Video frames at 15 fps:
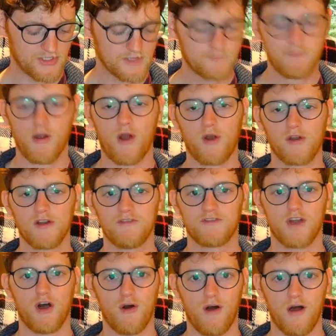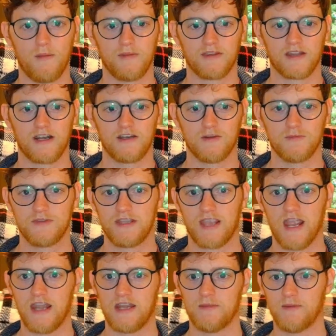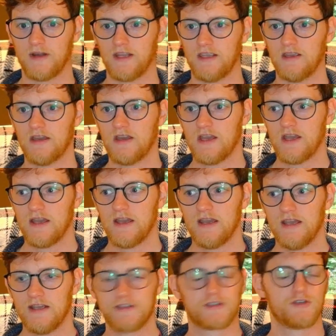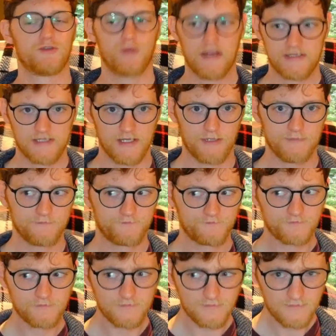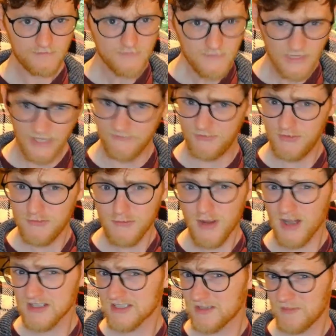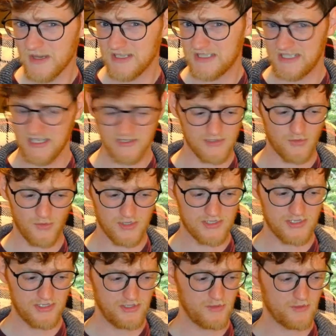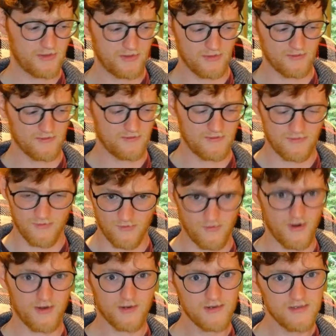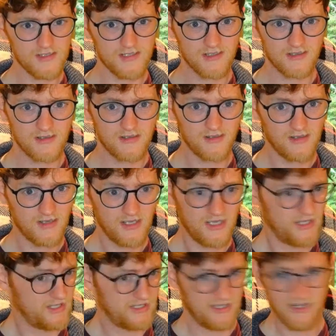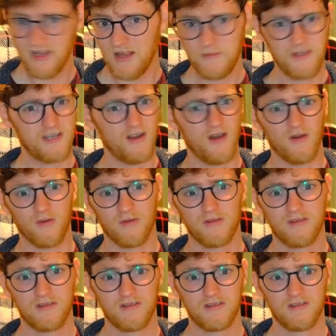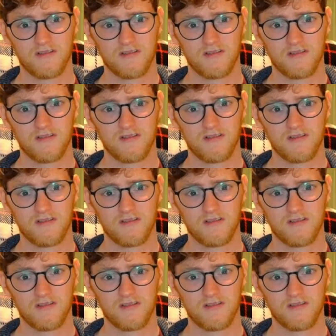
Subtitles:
just part of the hobby that I don't think anybody is addressing. If you've got some ideas on what to do with your runners, let me know,